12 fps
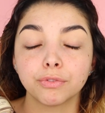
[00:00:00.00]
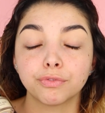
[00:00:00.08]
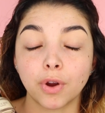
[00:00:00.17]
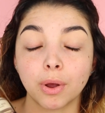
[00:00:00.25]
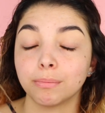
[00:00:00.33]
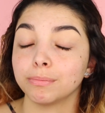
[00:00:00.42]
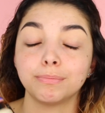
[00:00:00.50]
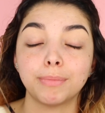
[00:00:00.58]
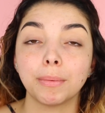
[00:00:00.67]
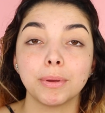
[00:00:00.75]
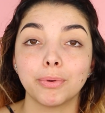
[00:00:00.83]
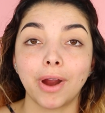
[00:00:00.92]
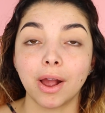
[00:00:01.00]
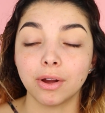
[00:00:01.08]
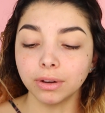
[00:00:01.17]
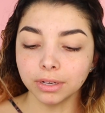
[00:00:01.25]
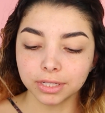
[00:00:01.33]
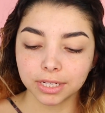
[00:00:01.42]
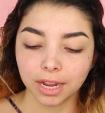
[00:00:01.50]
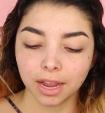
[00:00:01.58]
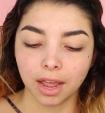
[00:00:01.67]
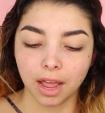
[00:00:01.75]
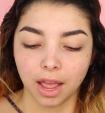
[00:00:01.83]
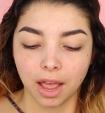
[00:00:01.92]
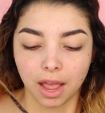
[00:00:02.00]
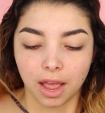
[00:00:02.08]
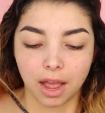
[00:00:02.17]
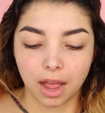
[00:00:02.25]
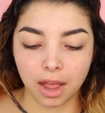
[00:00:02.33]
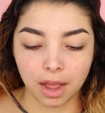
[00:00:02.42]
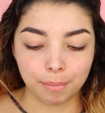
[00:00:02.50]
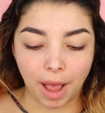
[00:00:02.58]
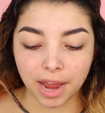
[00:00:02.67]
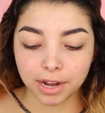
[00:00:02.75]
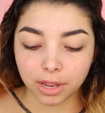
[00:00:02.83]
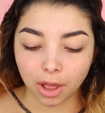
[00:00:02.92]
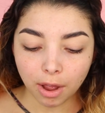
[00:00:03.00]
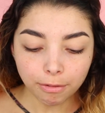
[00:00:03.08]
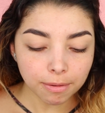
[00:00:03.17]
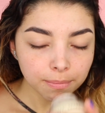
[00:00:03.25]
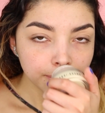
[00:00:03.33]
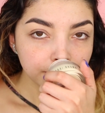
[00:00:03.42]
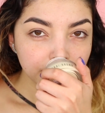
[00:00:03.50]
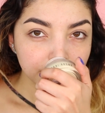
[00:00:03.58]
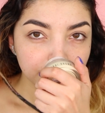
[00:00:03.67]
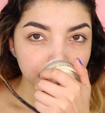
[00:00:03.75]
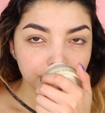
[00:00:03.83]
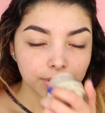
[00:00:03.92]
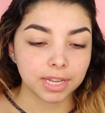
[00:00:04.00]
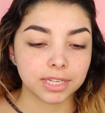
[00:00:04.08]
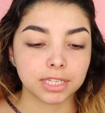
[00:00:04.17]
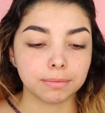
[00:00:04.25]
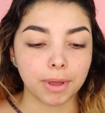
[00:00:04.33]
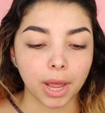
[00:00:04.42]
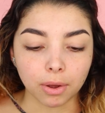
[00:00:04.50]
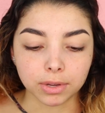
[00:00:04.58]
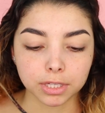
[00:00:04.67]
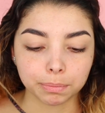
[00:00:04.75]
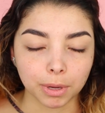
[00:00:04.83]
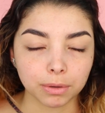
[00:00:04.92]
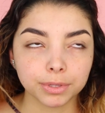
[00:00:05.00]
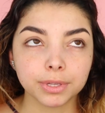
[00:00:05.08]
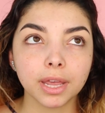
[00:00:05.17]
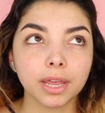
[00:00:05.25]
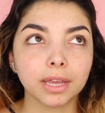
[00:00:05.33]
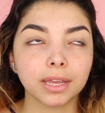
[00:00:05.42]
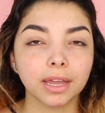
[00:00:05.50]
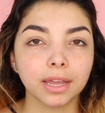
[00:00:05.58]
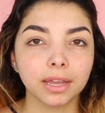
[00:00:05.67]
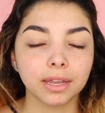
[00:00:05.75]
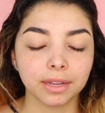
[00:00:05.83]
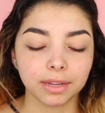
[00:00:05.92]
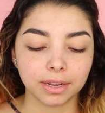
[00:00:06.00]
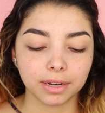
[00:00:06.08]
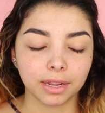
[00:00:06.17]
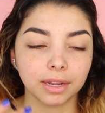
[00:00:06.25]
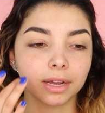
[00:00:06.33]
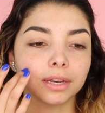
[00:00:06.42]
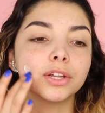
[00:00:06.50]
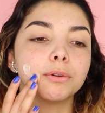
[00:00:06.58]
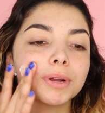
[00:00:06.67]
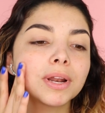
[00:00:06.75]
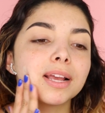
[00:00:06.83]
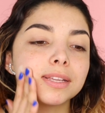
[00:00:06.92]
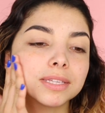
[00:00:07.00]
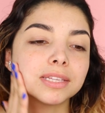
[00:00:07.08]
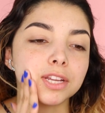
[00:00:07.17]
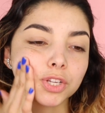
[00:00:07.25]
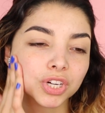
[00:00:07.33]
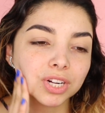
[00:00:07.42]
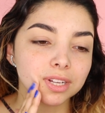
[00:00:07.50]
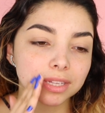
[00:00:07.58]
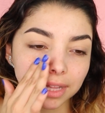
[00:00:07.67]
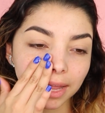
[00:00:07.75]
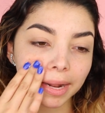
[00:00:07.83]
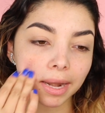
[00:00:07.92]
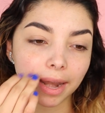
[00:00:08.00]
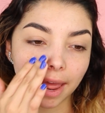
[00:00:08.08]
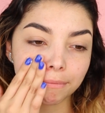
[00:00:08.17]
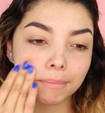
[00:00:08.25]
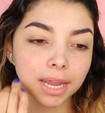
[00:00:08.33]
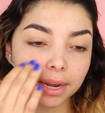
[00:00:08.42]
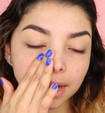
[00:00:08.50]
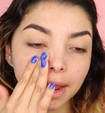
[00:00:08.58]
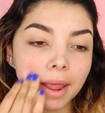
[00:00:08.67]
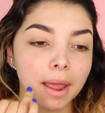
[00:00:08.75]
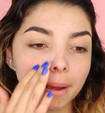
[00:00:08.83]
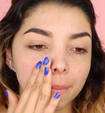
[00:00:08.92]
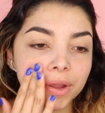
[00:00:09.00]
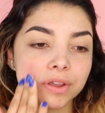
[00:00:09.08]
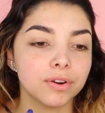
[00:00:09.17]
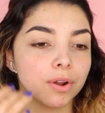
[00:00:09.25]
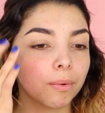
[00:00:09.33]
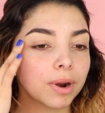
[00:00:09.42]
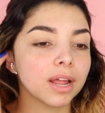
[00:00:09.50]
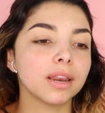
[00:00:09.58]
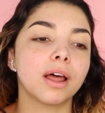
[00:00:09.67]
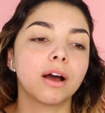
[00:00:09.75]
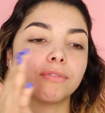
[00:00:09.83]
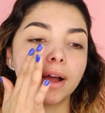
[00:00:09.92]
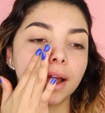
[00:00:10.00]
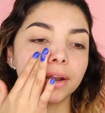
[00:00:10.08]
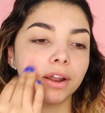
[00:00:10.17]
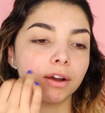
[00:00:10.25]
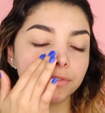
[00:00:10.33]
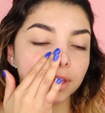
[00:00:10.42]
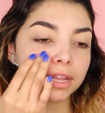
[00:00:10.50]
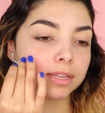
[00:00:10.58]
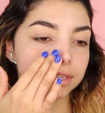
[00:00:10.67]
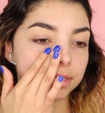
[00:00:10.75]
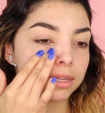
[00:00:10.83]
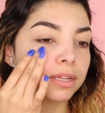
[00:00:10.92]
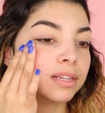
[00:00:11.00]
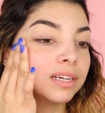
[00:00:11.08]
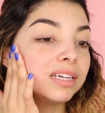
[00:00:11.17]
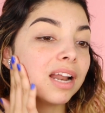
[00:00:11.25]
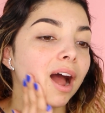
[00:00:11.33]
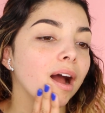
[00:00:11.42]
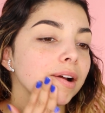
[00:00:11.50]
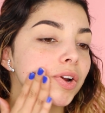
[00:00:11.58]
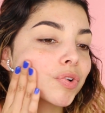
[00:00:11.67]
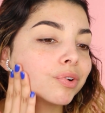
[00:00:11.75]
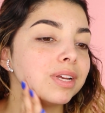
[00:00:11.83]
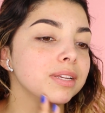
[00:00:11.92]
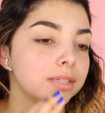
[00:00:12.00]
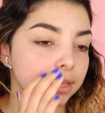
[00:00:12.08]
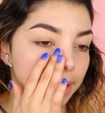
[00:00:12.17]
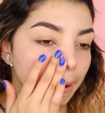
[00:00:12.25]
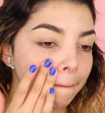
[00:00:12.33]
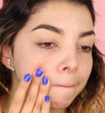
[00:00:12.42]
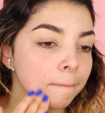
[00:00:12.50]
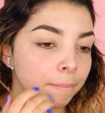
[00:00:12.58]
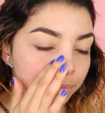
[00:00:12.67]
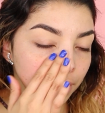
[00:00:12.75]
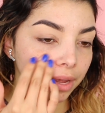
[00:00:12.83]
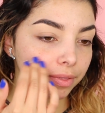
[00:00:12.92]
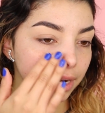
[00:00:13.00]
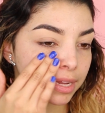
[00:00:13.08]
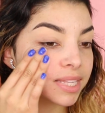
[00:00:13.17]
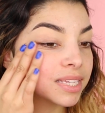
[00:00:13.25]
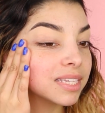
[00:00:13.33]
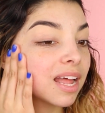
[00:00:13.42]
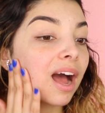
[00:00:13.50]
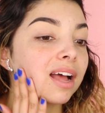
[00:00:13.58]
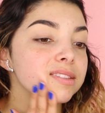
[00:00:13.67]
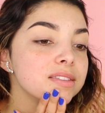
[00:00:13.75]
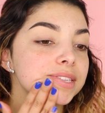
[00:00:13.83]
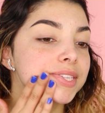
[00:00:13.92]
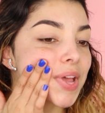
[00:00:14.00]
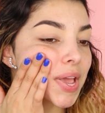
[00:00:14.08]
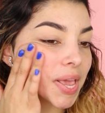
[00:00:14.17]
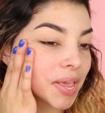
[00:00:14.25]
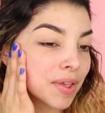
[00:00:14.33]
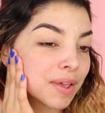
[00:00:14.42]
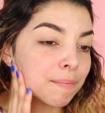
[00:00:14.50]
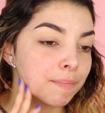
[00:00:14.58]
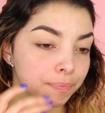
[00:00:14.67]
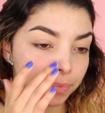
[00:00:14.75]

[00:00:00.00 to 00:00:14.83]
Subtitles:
Bobbi Brown. I love the smell. It smells like a little bit like citrus, like lemon. But you know what I love? I love that it's not greasy, that it's not sticky,